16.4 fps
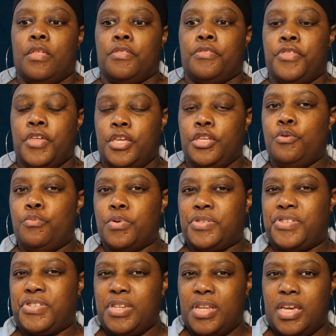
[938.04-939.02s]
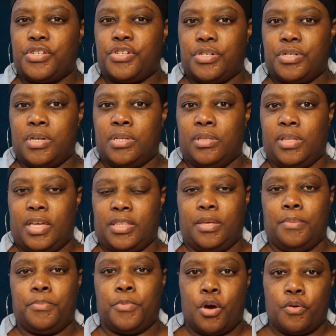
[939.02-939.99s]
then you would snitch and let
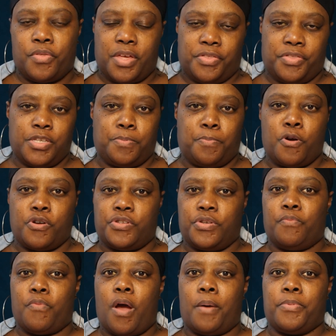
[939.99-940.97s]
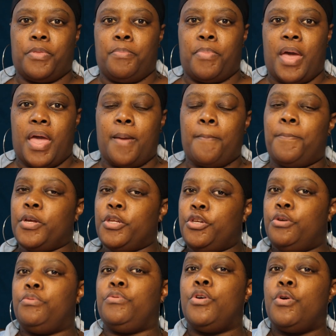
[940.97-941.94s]
them know that this person robbed the bank, but
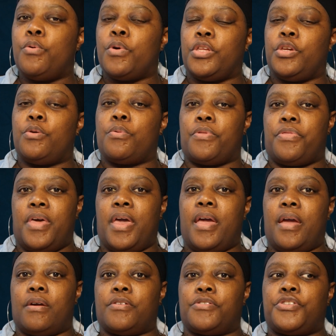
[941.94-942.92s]
you knew it, you were there.